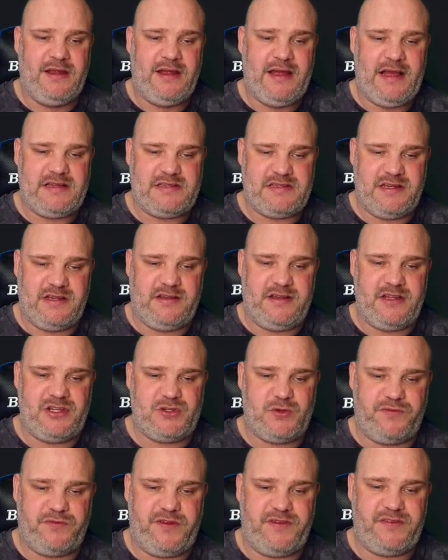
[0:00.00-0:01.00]
has an
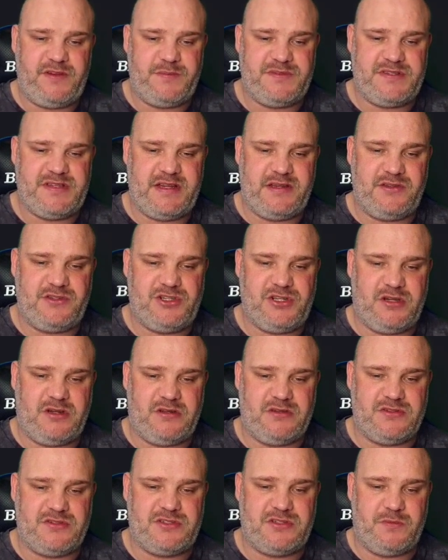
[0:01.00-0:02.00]
additional 50%
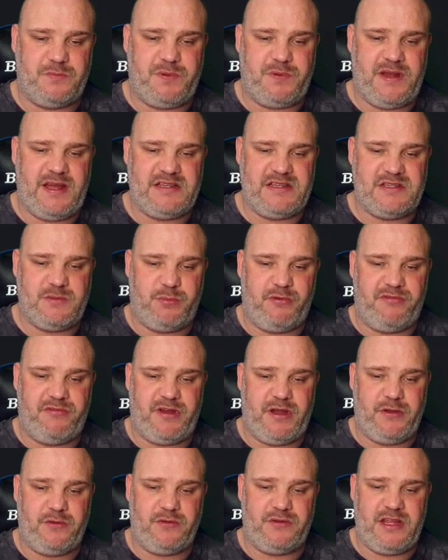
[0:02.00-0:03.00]
chance to place a
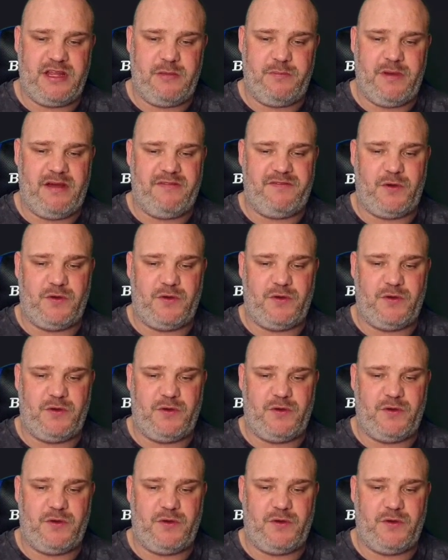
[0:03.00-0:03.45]
provoke debuff